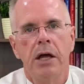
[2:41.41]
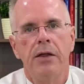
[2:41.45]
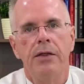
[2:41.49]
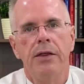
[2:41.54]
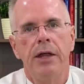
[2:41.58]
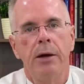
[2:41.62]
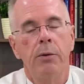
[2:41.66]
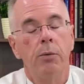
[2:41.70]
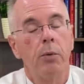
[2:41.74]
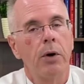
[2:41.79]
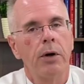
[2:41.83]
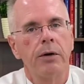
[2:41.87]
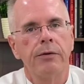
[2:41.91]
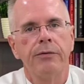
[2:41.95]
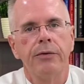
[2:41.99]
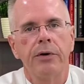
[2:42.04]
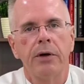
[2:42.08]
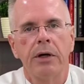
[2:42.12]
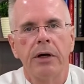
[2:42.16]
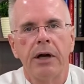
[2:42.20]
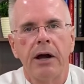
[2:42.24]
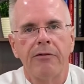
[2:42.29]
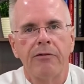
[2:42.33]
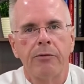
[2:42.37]
they work for
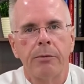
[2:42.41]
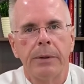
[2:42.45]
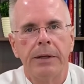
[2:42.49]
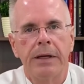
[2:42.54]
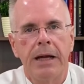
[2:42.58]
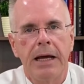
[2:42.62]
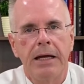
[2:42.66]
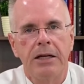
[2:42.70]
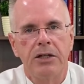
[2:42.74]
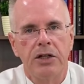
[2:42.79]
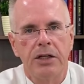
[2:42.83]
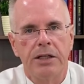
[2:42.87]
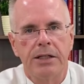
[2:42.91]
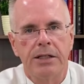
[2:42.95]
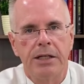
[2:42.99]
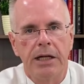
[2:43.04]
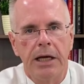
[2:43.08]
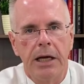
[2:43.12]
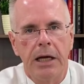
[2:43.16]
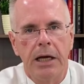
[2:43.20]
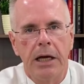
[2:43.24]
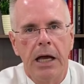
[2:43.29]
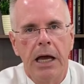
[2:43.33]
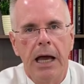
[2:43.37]
a government
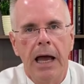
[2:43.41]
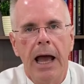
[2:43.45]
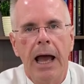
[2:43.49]
agency